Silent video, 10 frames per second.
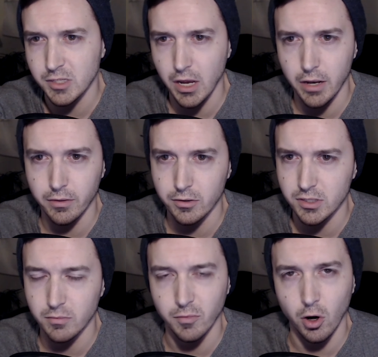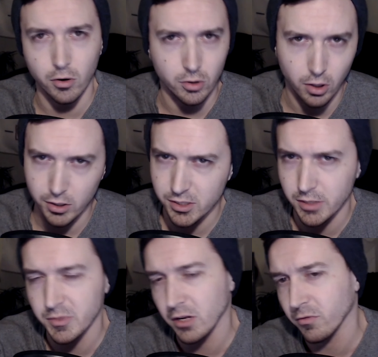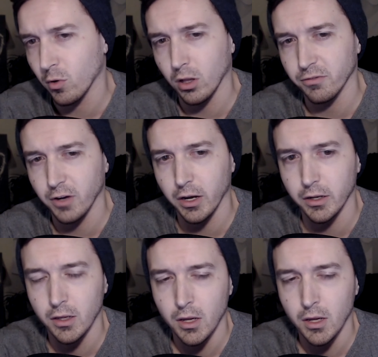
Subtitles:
and there's some RLRS teams that have qualified,